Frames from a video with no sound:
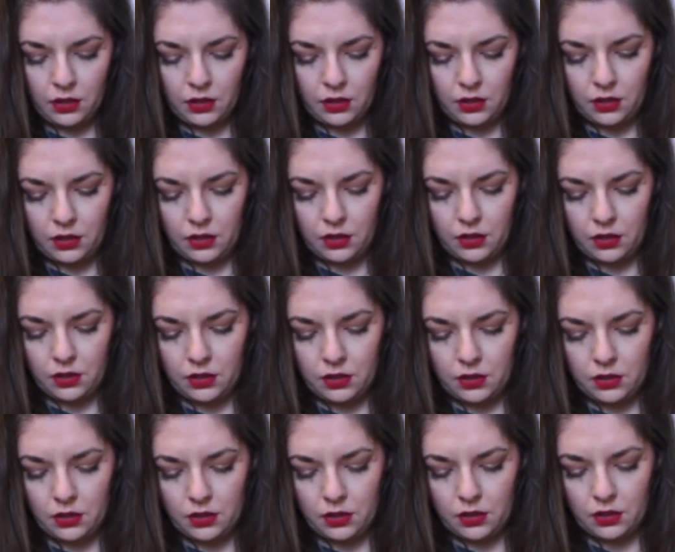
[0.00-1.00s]

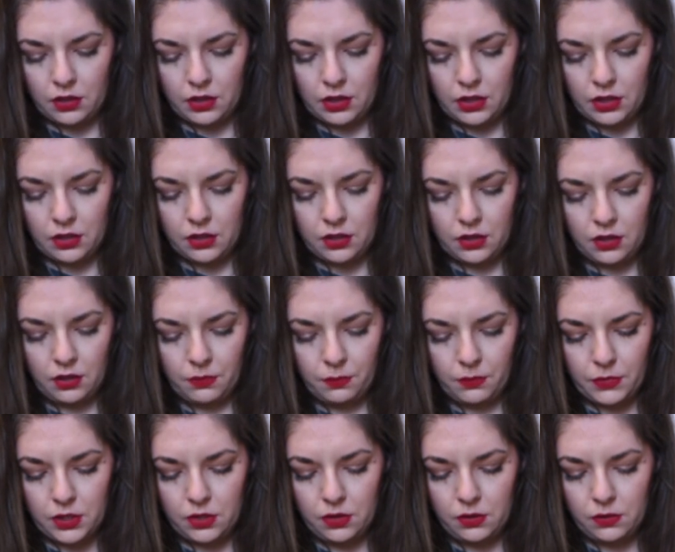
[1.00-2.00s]
And there's
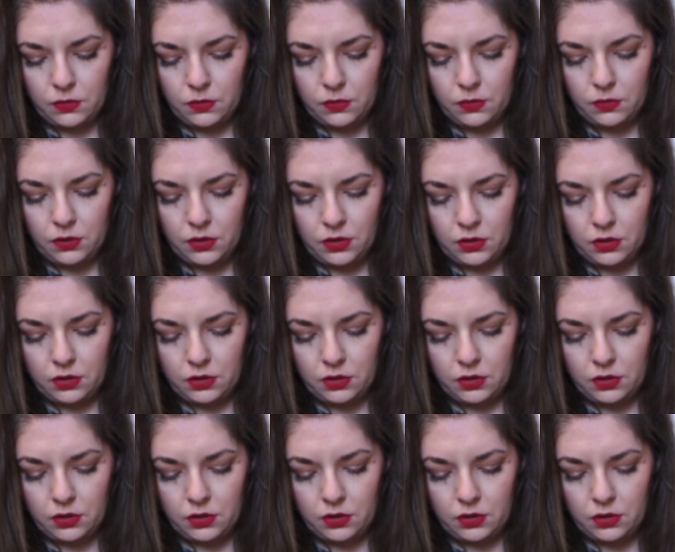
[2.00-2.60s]
number two.